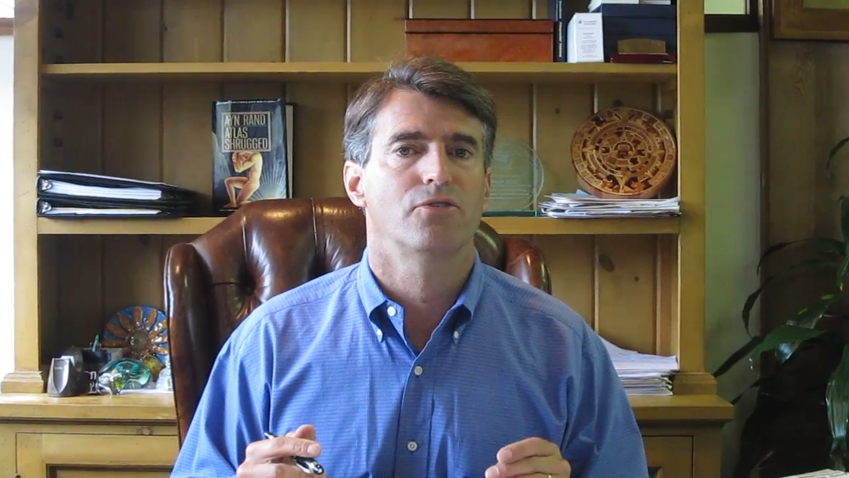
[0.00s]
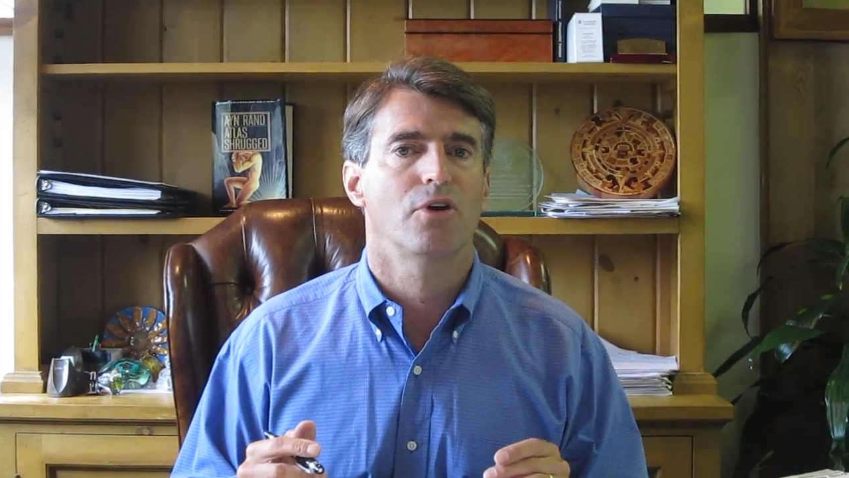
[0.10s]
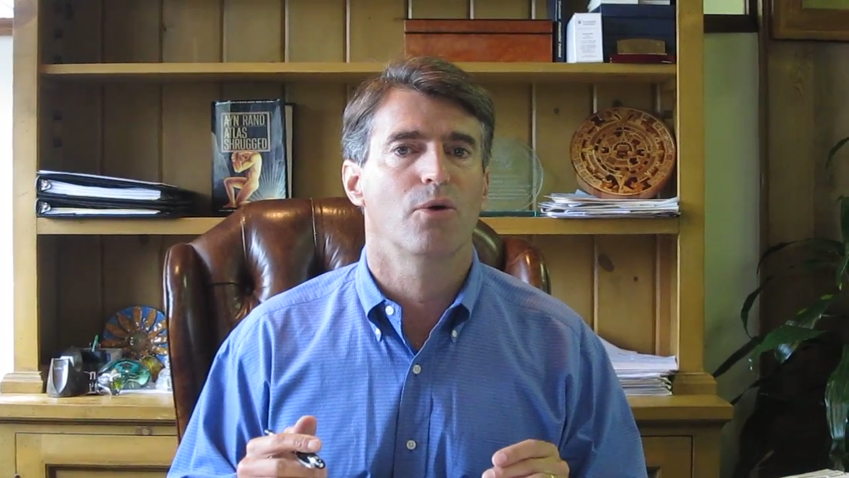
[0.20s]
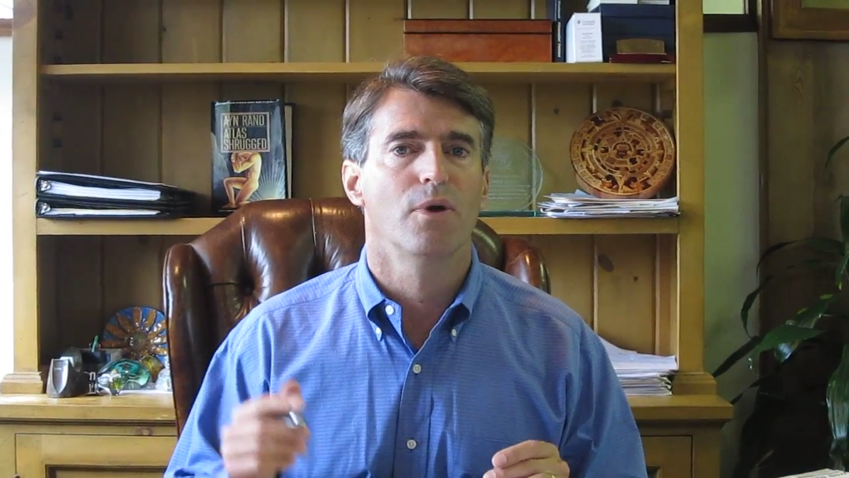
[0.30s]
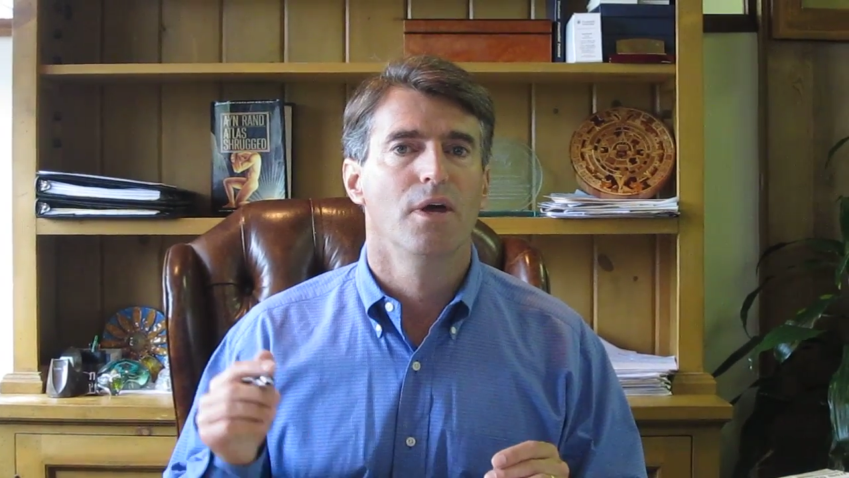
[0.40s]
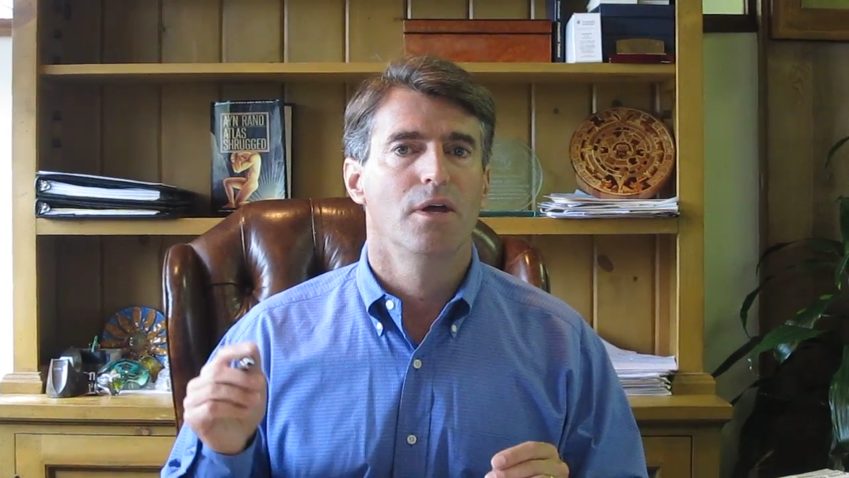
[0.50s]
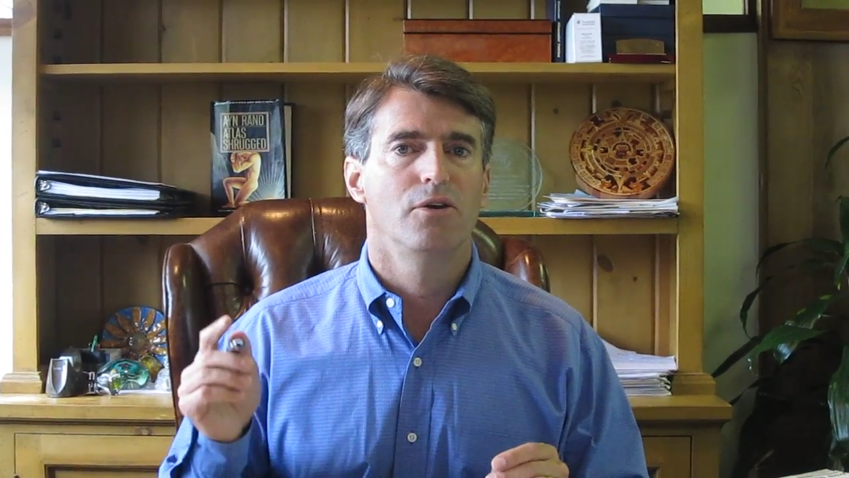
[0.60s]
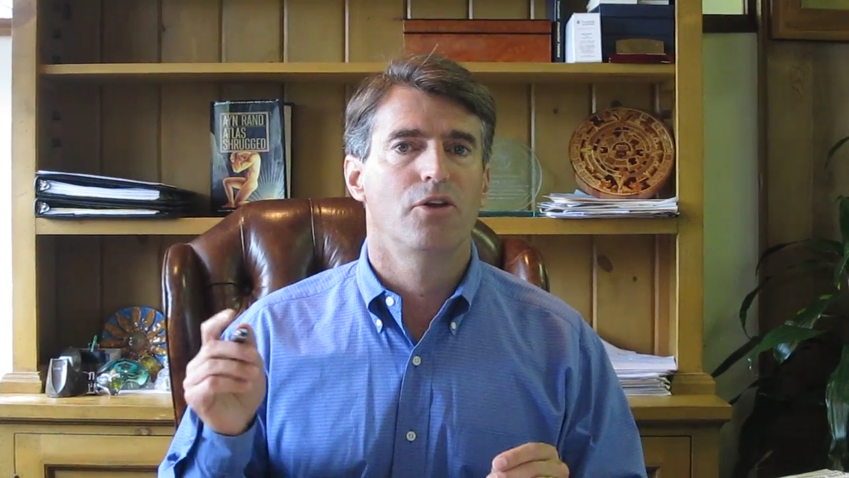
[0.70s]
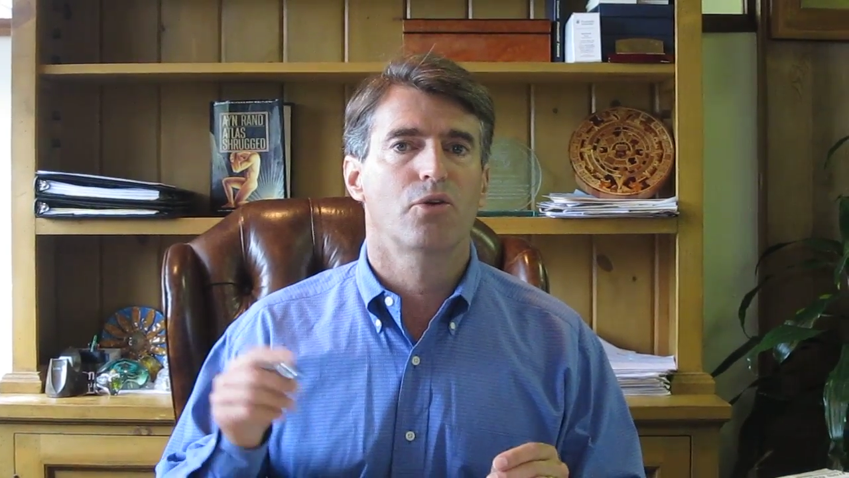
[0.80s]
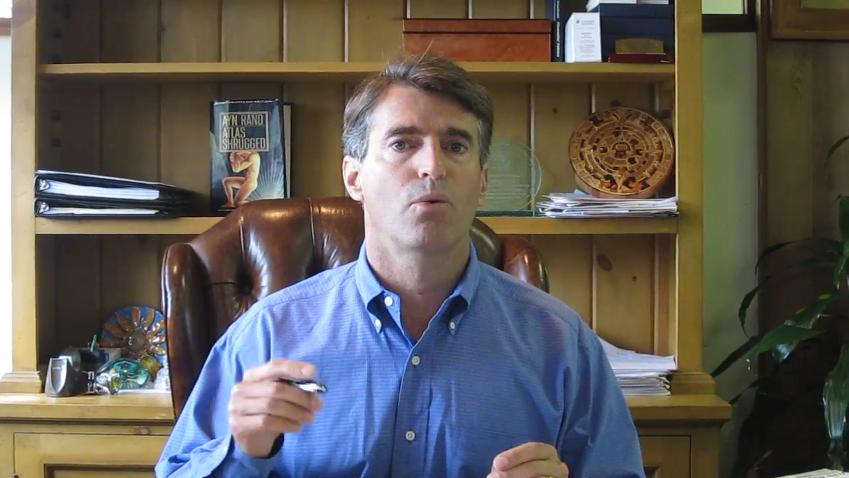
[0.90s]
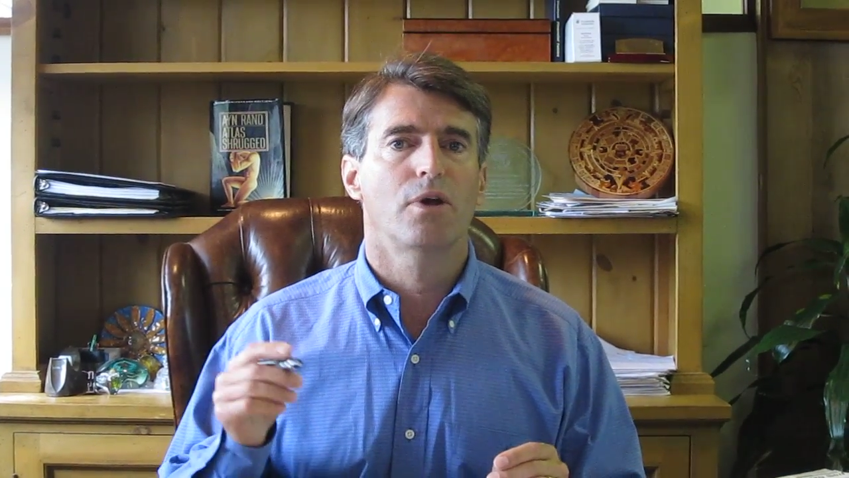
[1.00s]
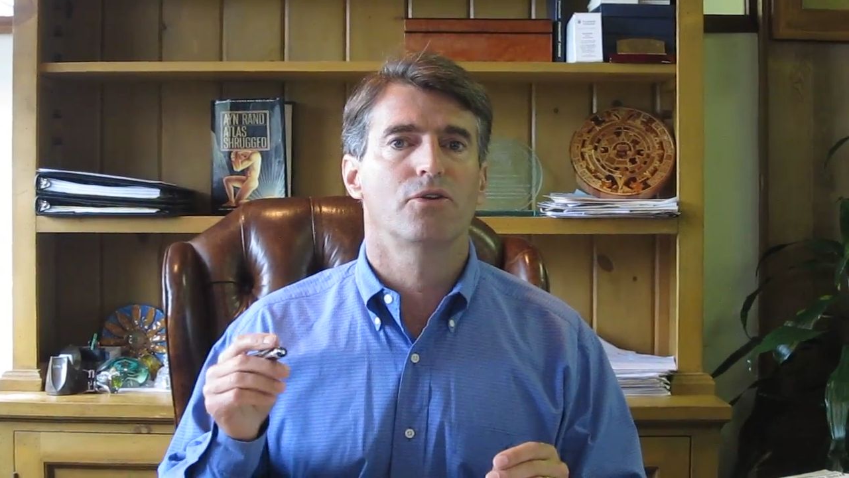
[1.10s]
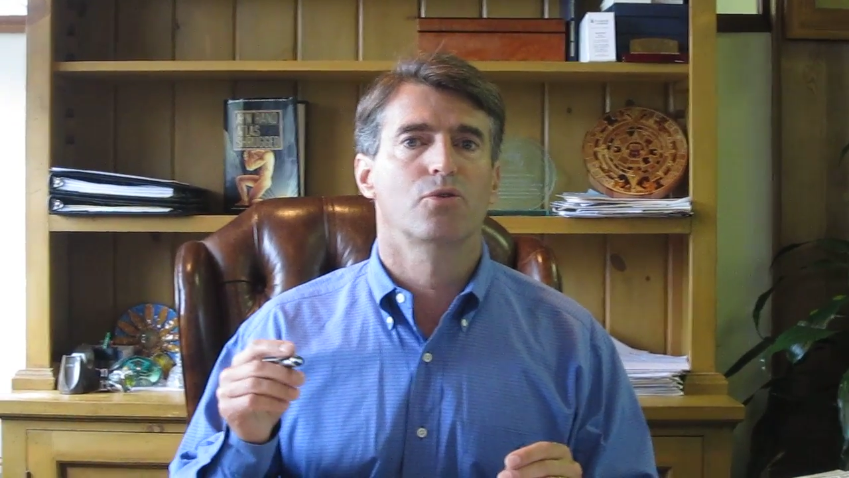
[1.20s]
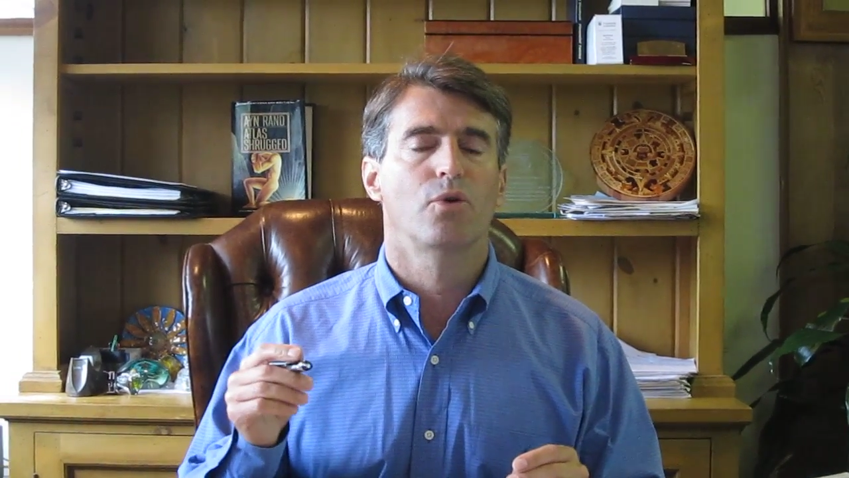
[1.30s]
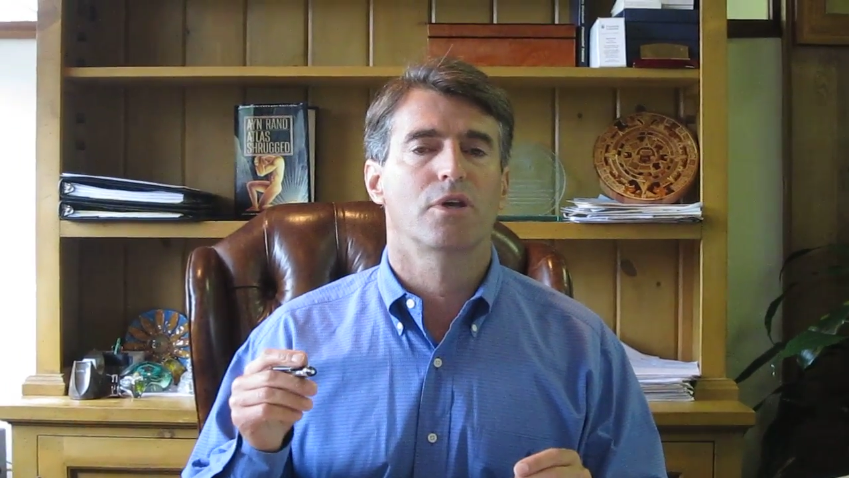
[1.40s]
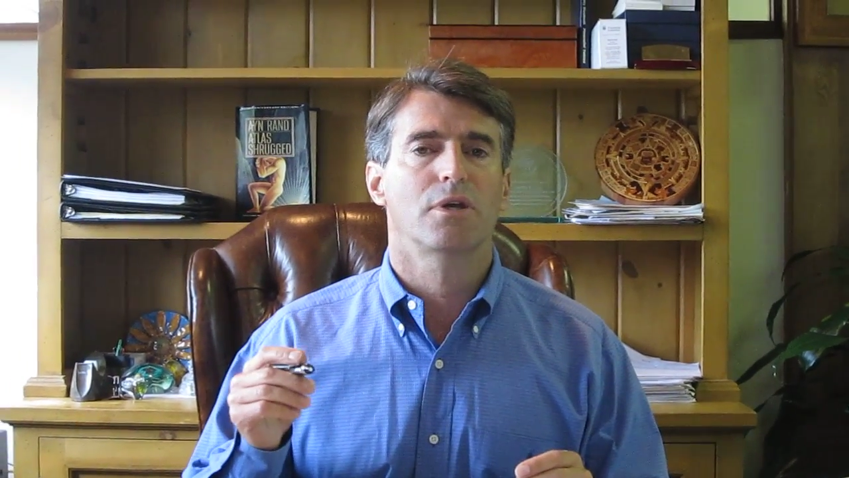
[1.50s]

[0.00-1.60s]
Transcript: So neither one is going